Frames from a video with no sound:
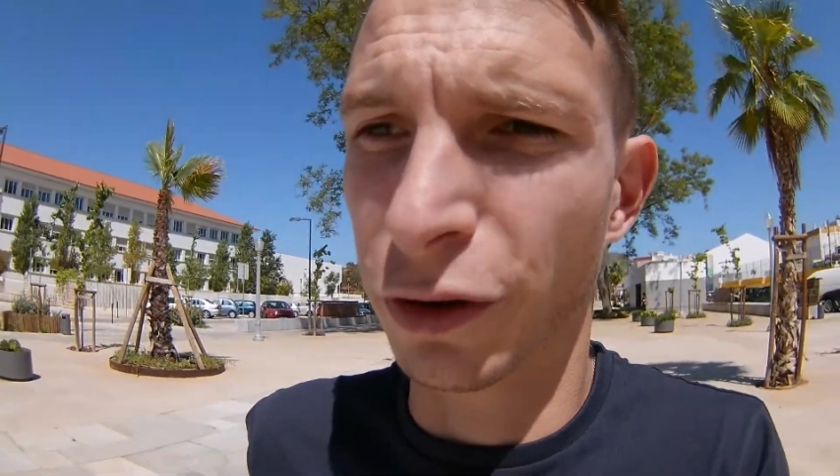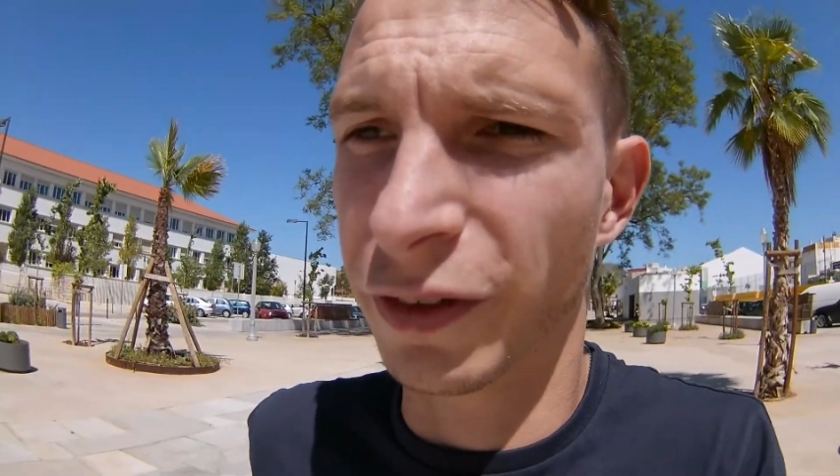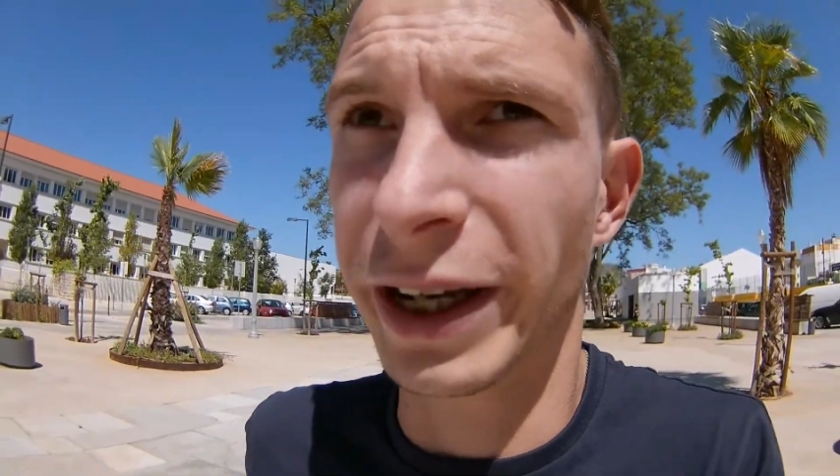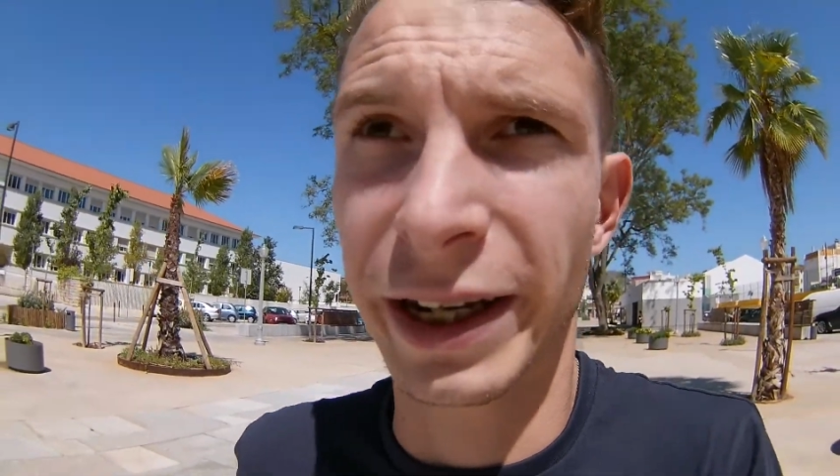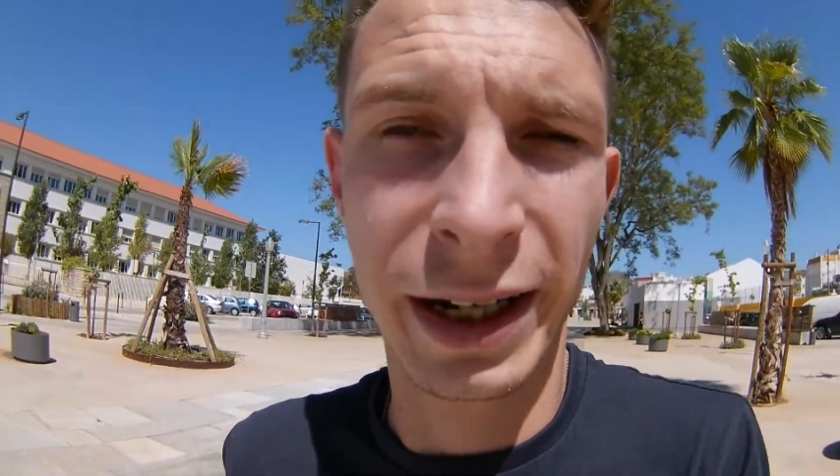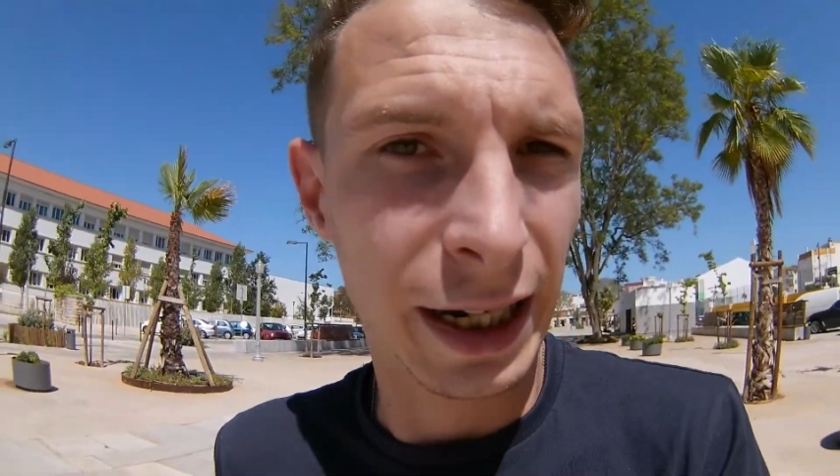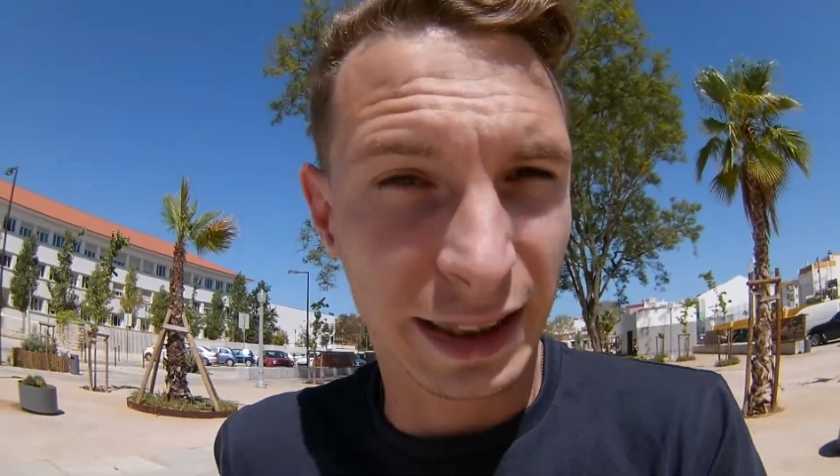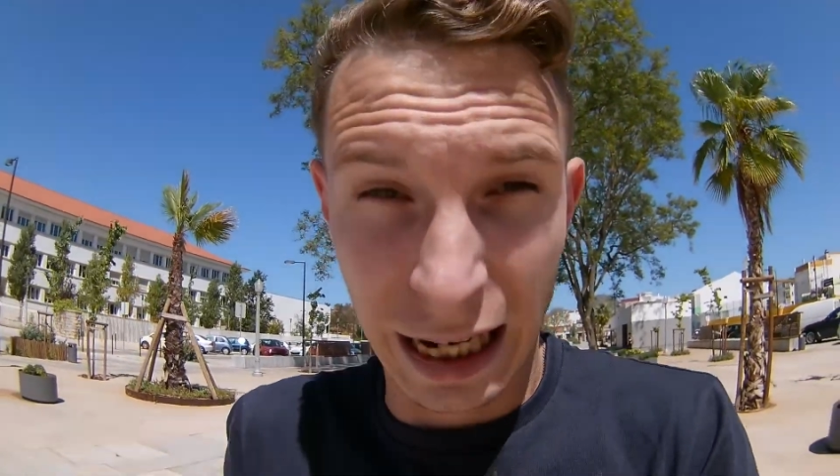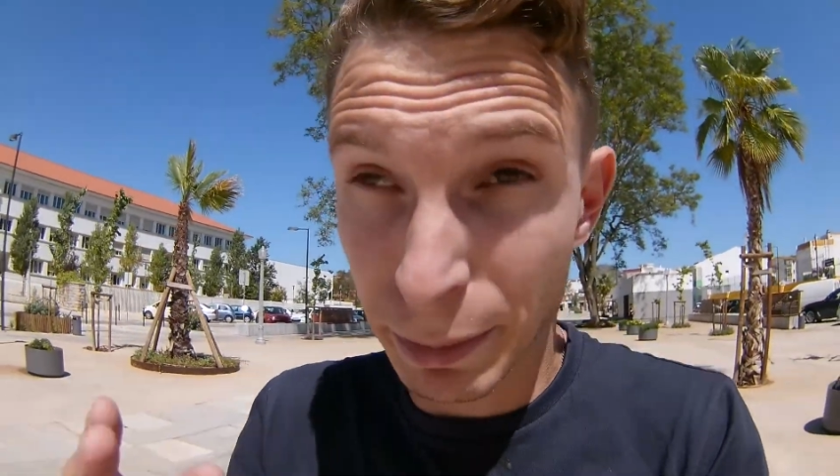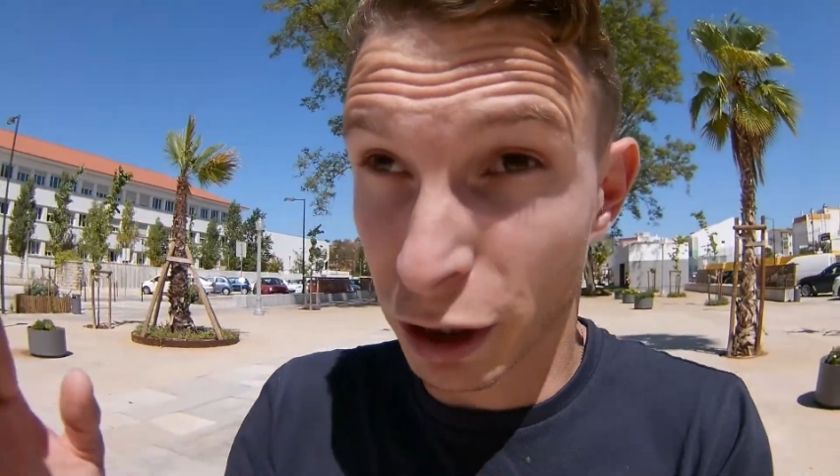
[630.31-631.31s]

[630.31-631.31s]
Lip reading: the Islamic